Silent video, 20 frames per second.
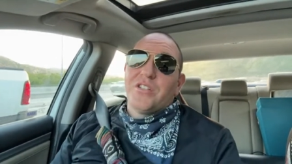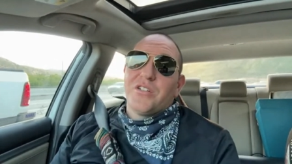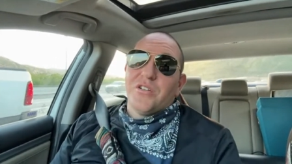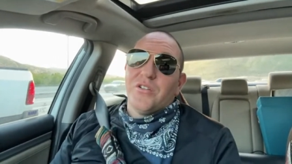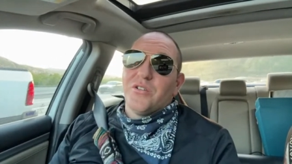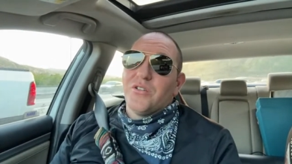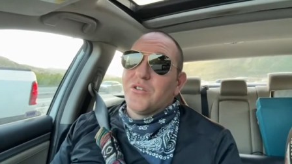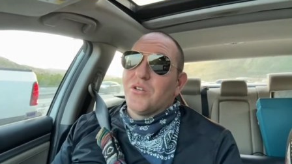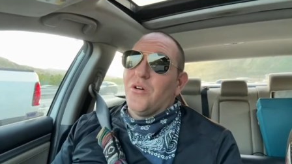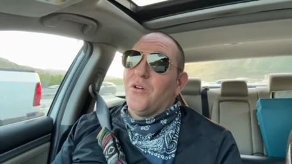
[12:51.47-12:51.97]

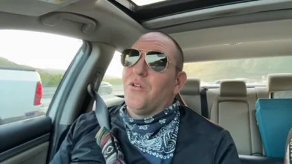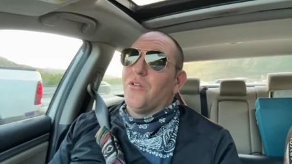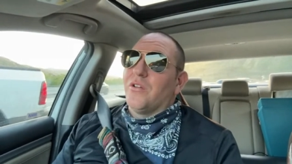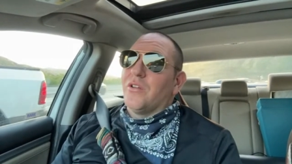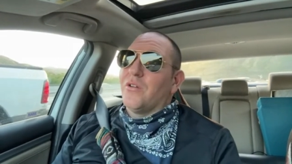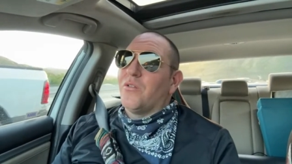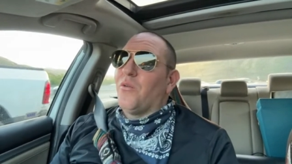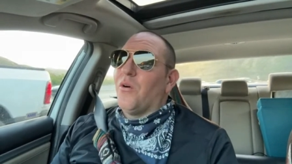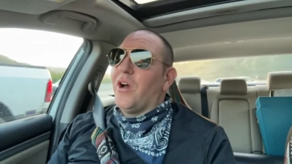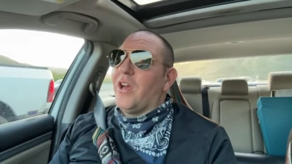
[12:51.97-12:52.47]
years old
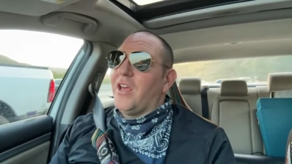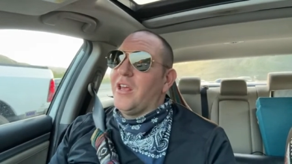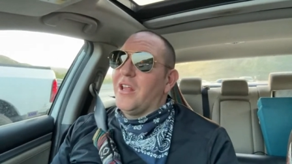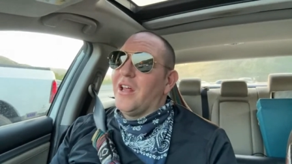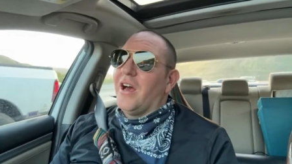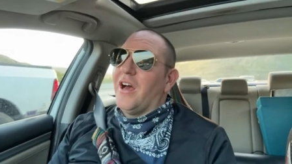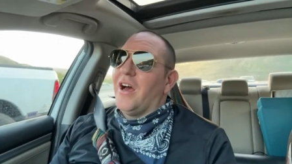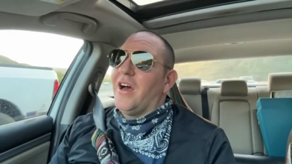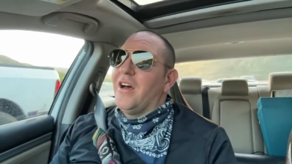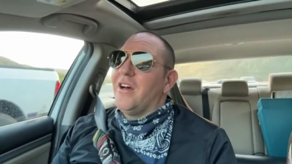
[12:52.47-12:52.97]
and quite
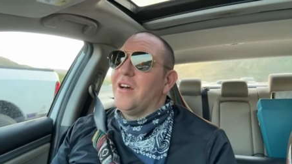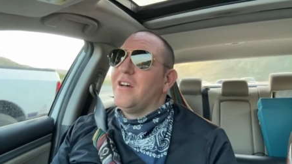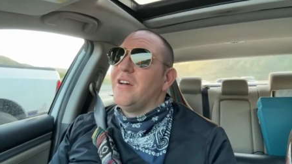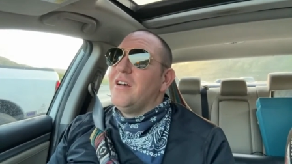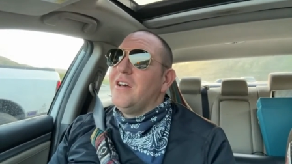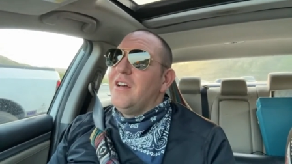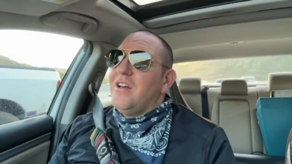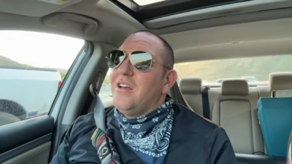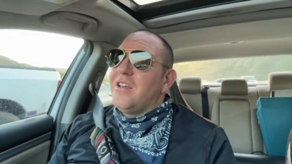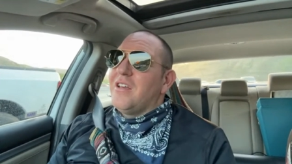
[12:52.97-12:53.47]

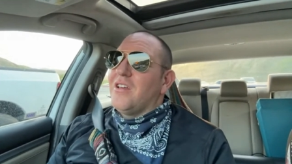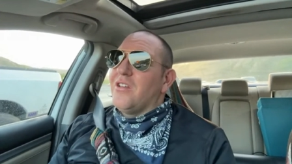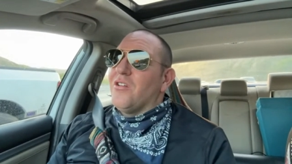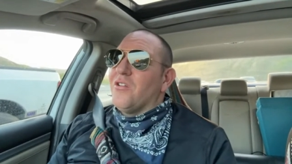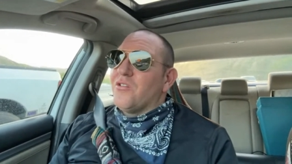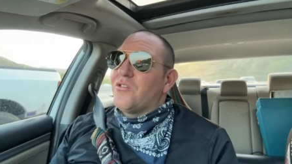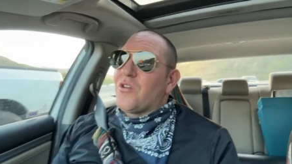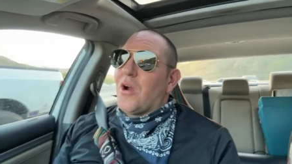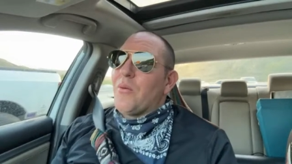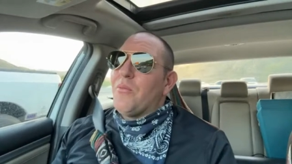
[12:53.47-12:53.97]

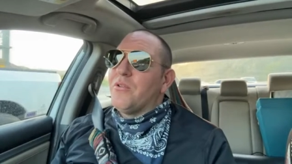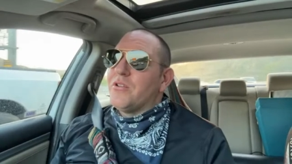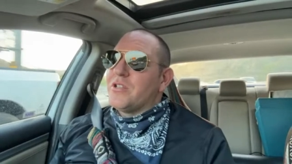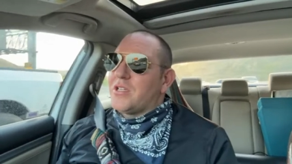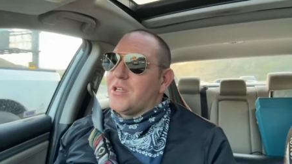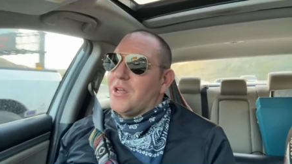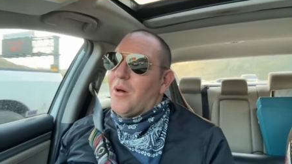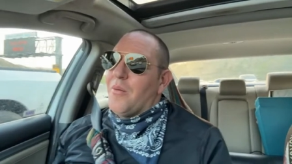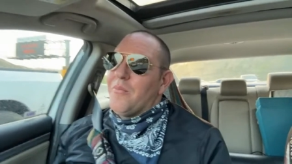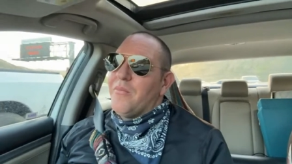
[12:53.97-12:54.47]

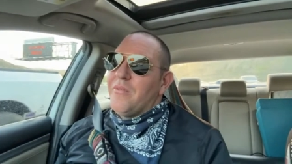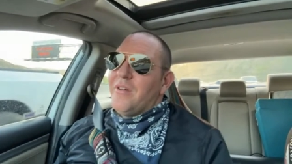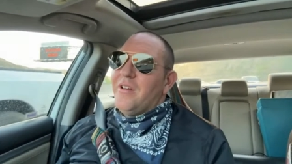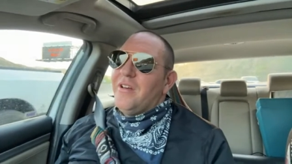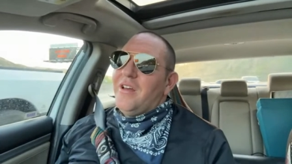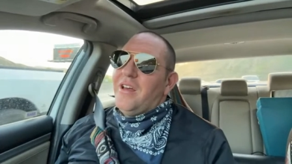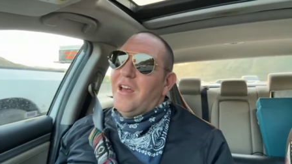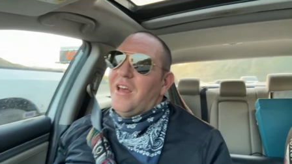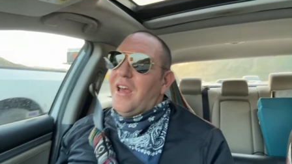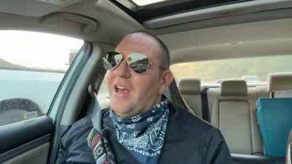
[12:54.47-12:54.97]
troublesome,
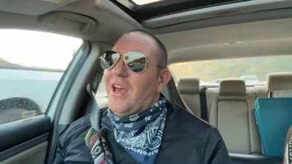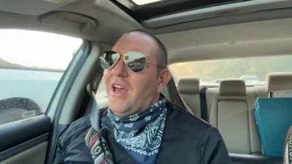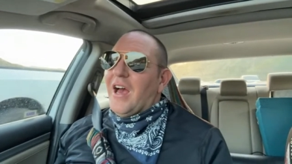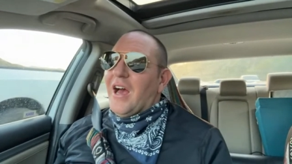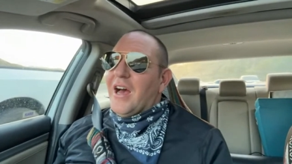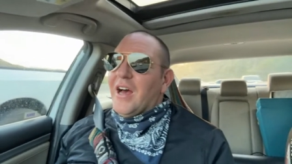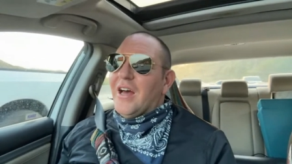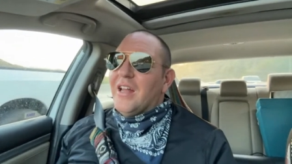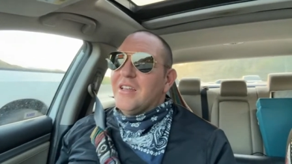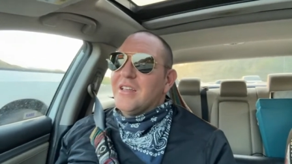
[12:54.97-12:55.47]

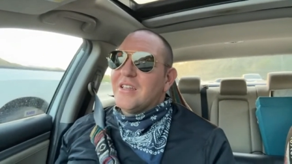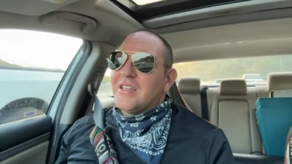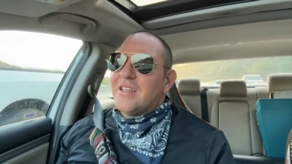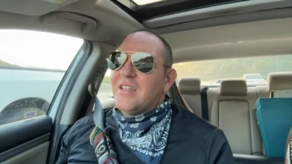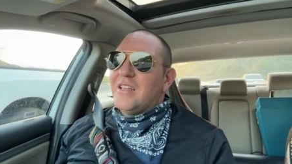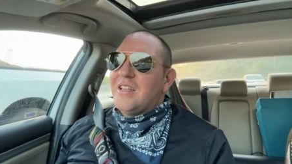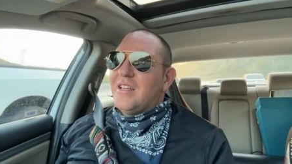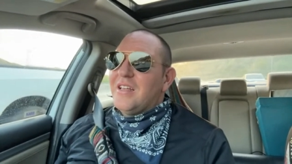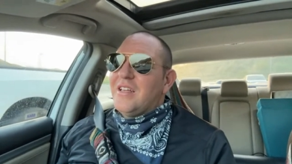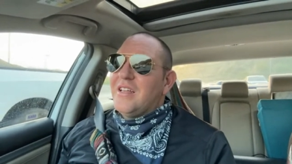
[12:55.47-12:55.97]
and
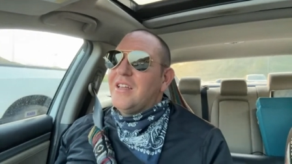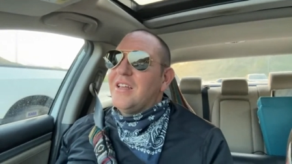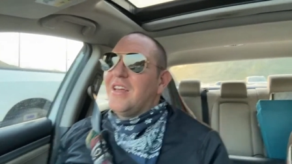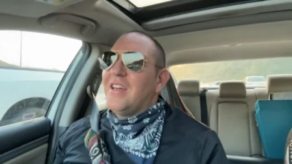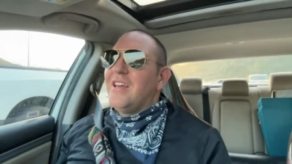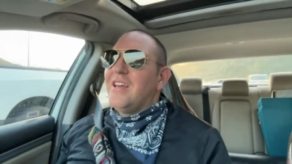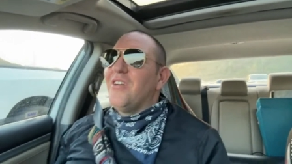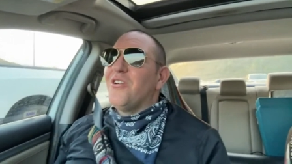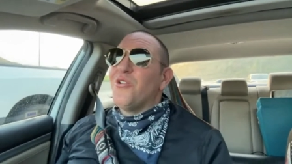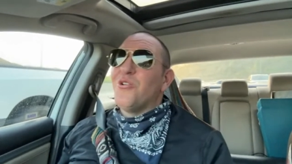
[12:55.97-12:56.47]

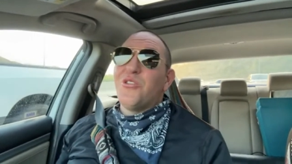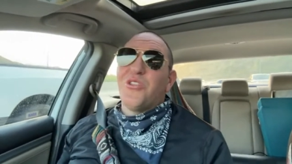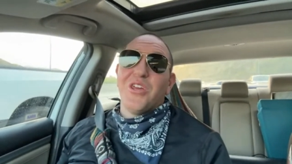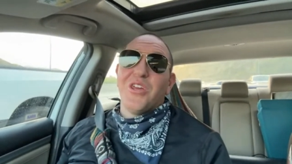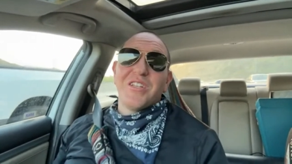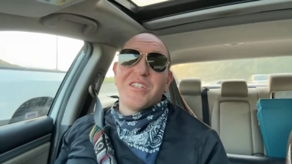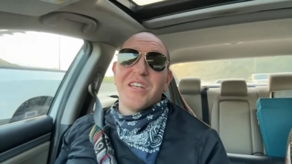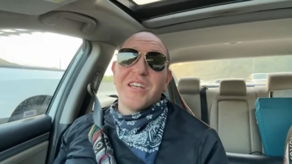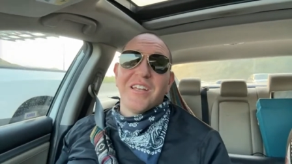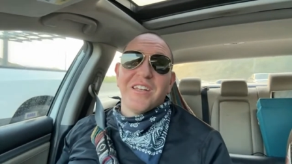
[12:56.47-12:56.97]
who
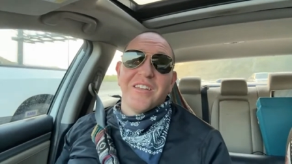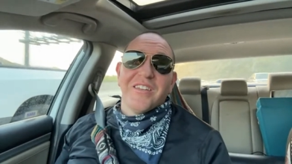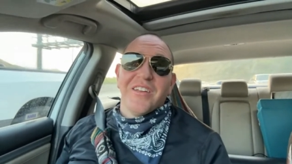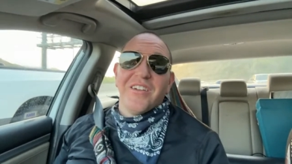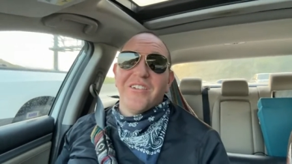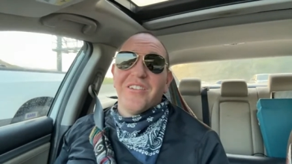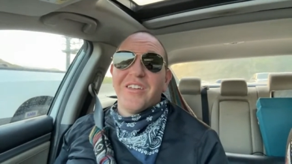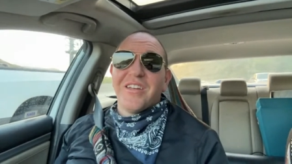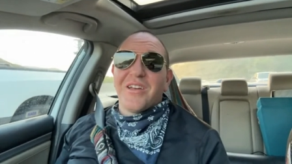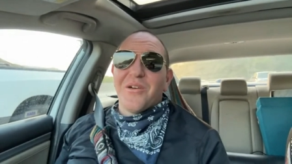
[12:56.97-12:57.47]
thinks he can
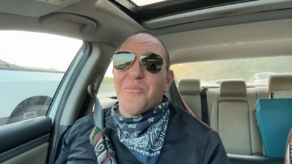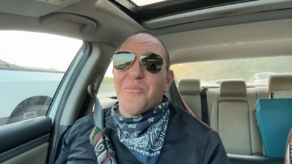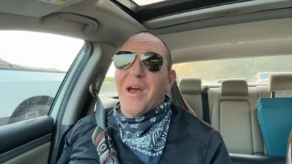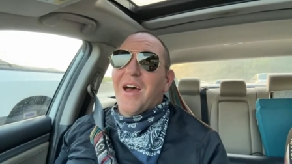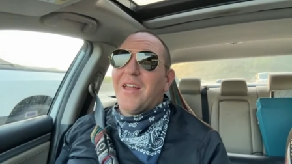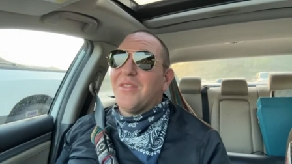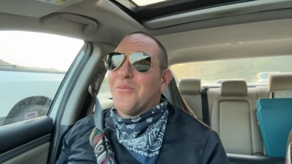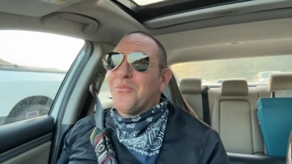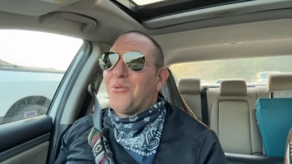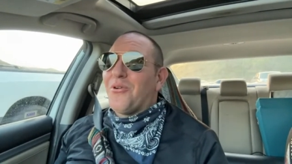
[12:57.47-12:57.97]
literally
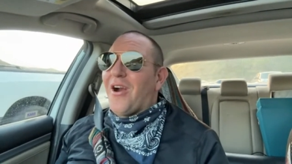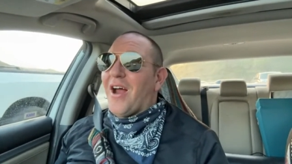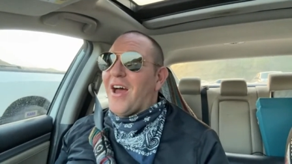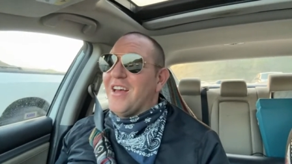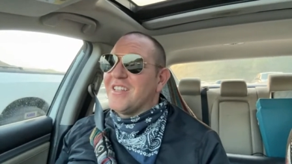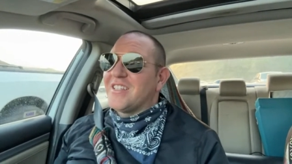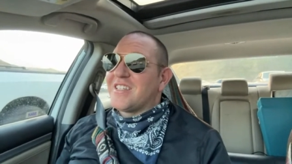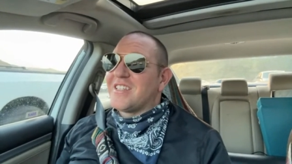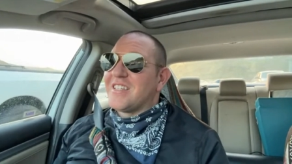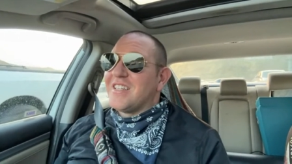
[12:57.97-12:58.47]
command the
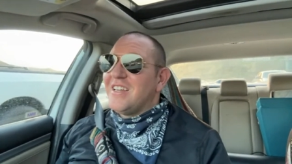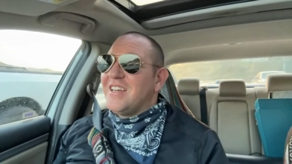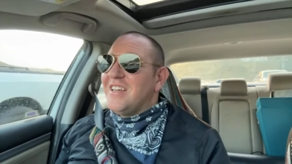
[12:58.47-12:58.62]
press.